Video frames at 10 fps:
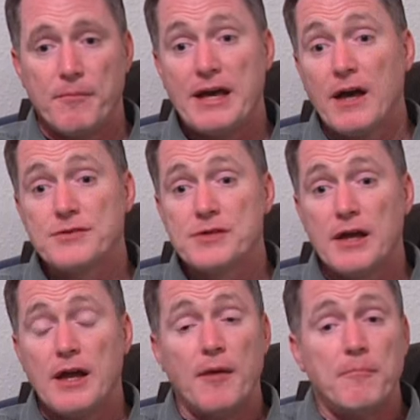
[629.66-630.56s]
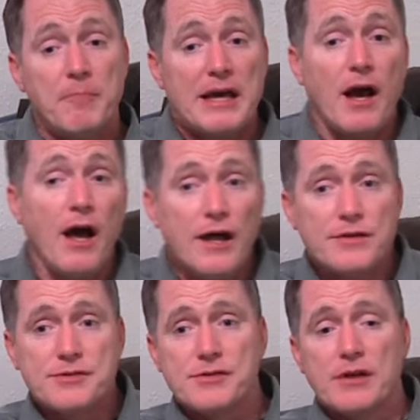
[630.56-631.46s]
Because,
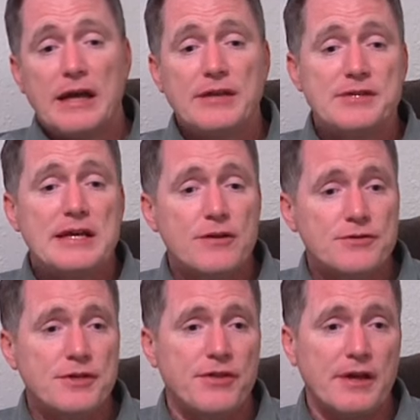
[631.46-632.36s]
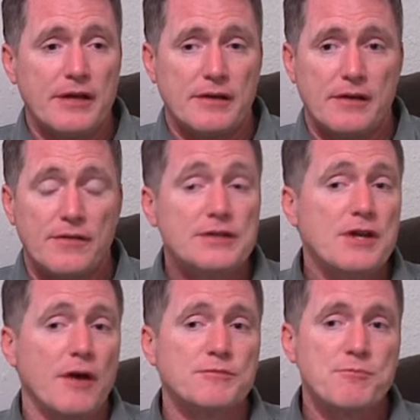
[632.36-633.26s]
because, and see, here's the thing this
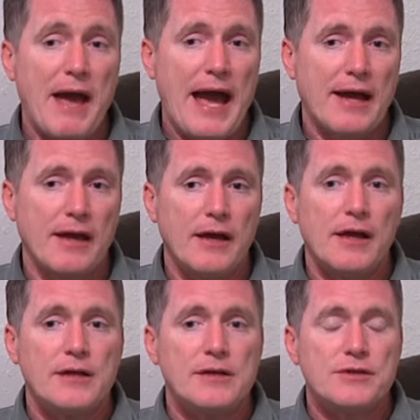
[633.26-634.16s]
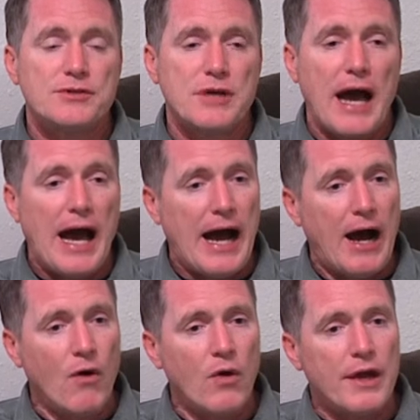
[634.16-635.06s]
comes back to
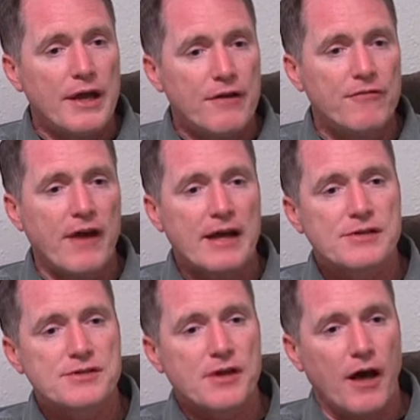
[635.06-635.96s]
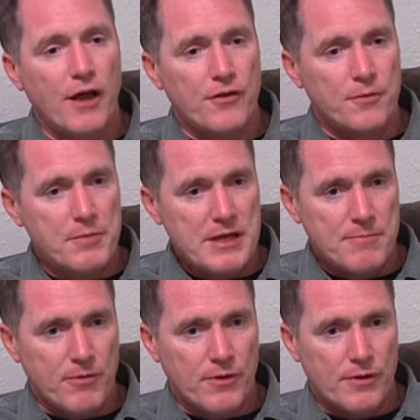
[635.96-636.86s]
how it affects other
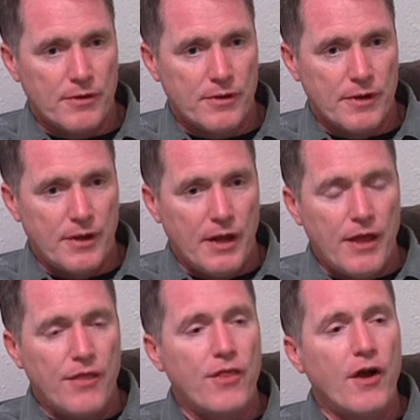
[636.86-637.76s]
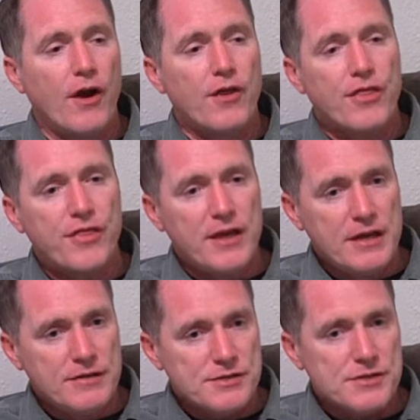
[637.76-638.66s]
people. There are
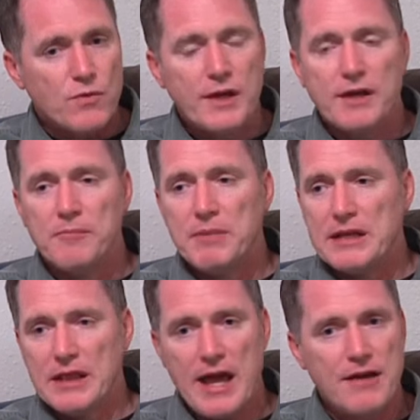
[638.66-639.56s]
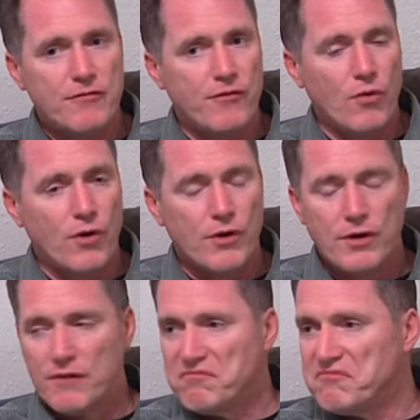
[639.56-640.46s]
things we can be late for
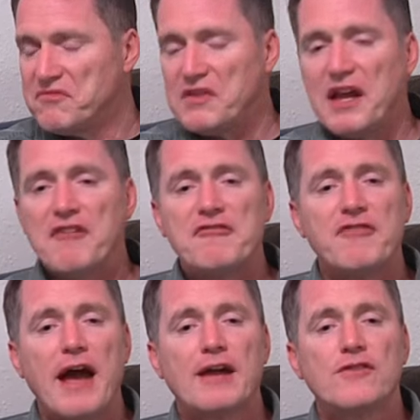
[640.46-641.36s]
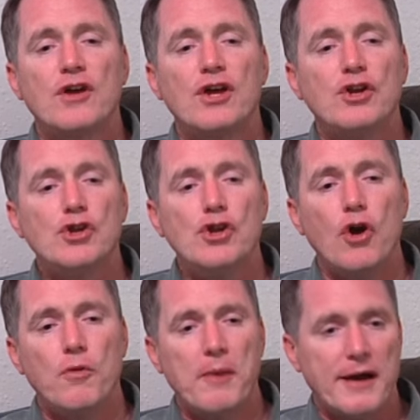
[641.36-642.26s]
that affect
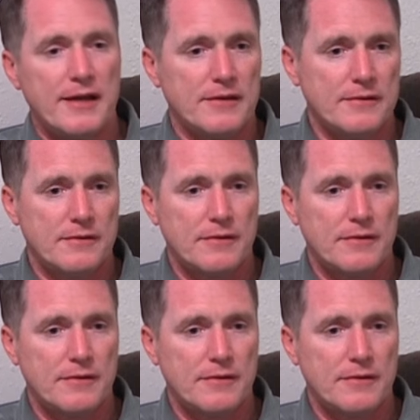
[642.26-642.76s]
nobody.